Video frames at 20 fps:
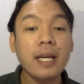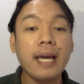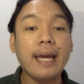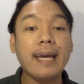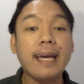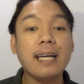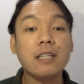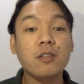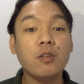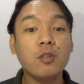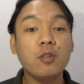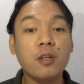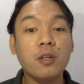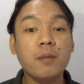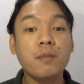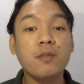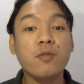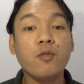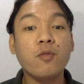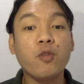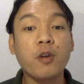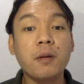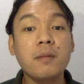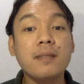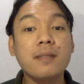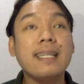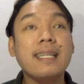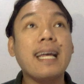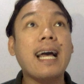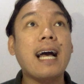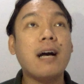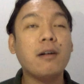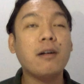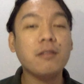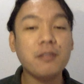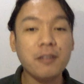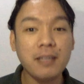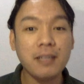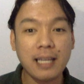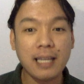ectoderm forms the
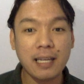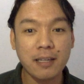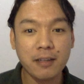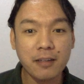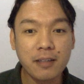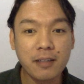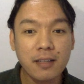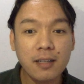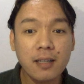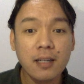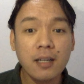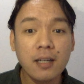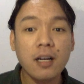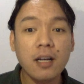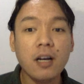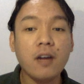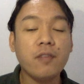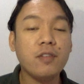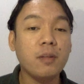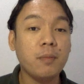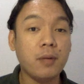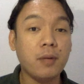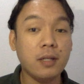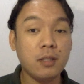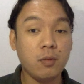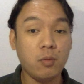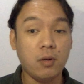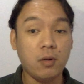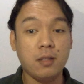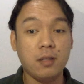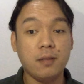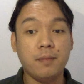outer layer of the body wall,